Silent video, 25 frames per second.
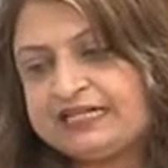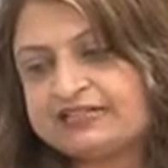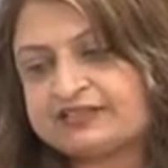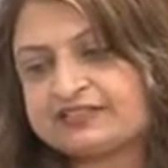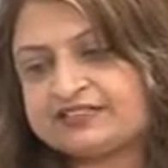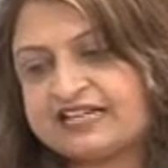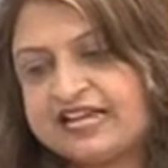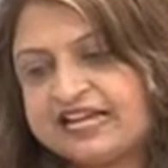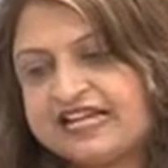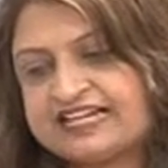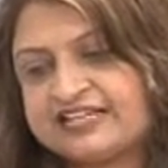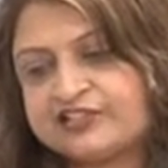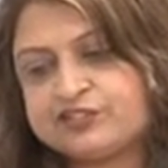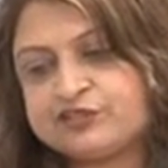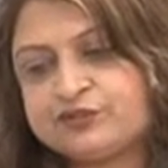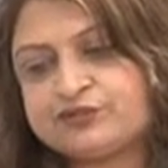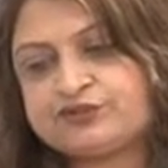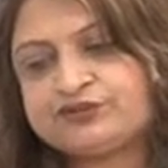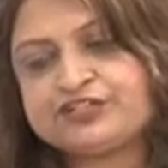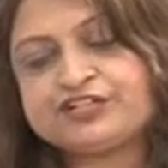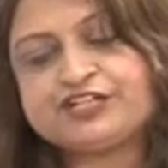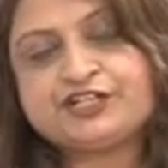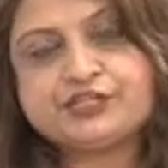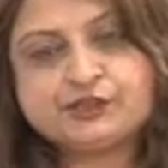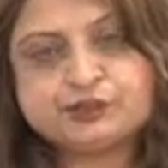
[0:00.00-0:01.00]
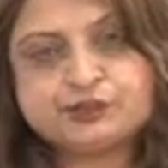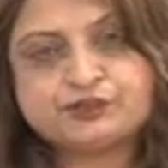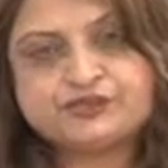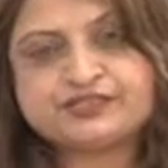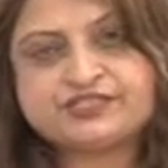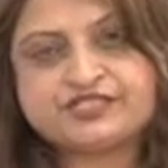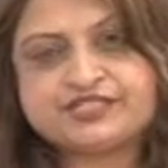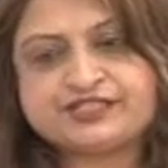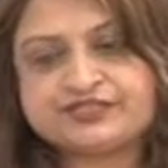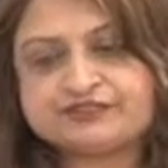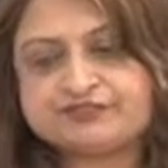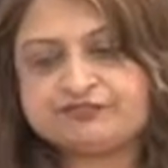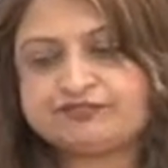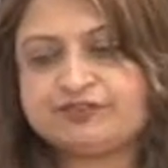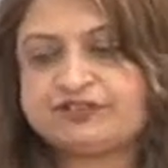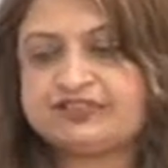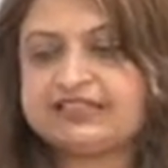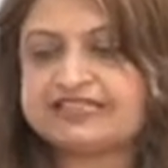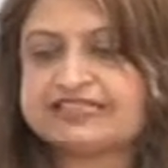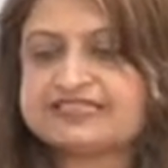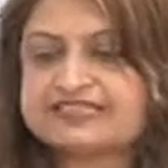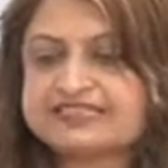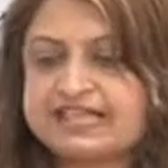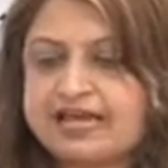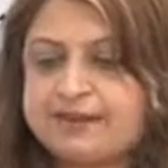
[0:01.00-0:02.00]
Try to reuse it. For
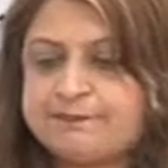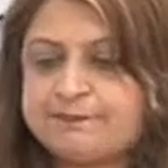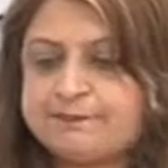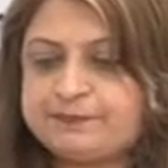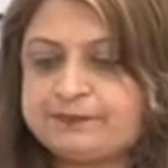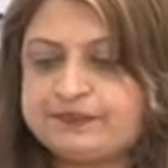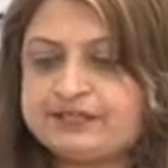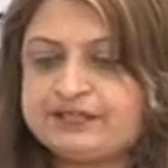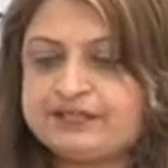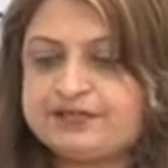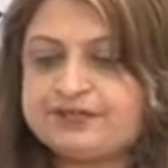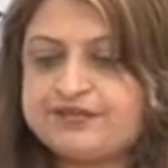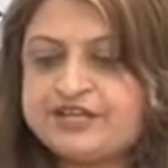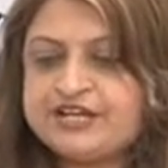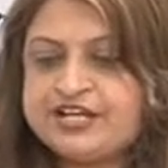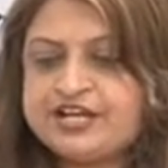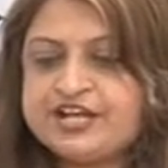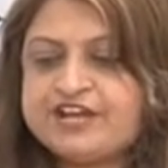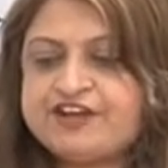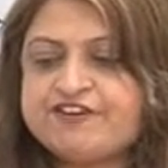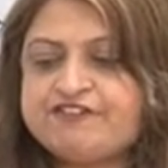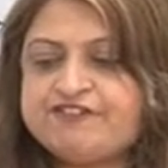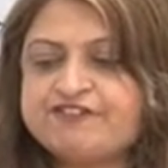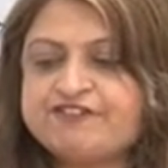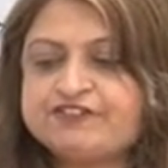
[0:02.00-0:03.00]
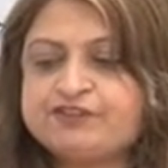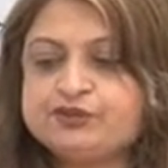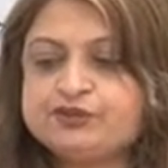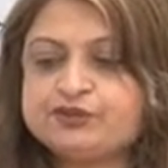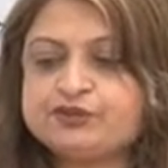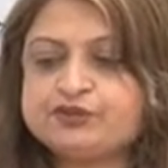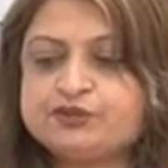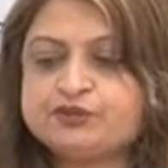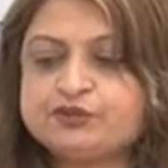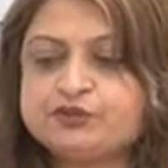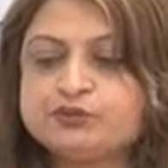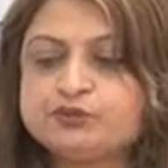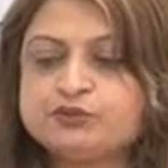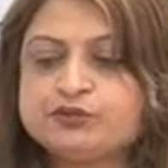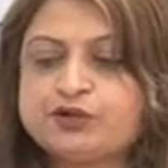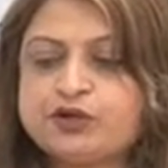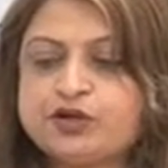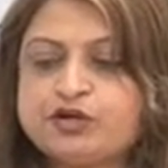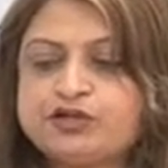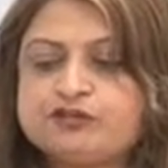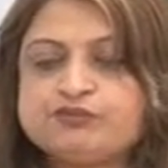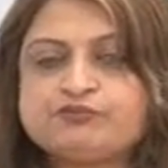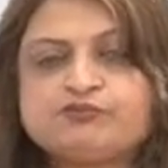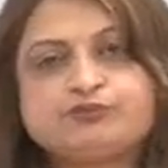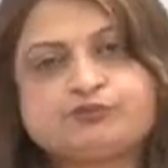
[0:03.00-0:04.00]
example, if you do
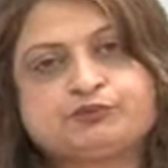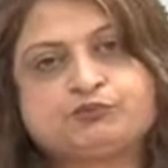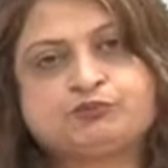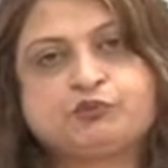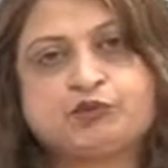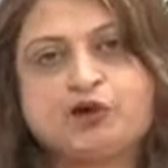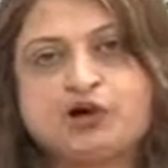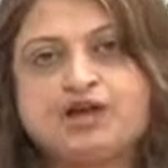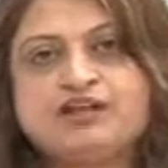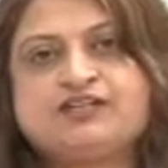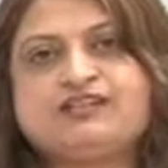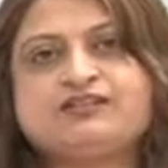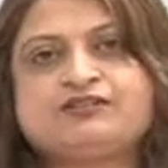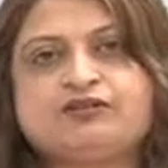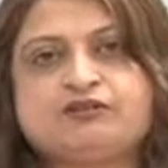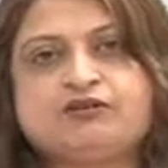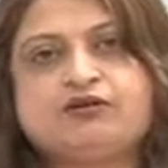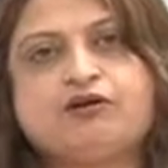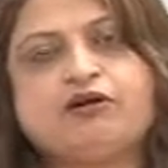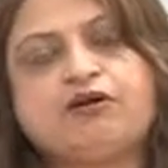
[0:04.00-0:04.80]
not want,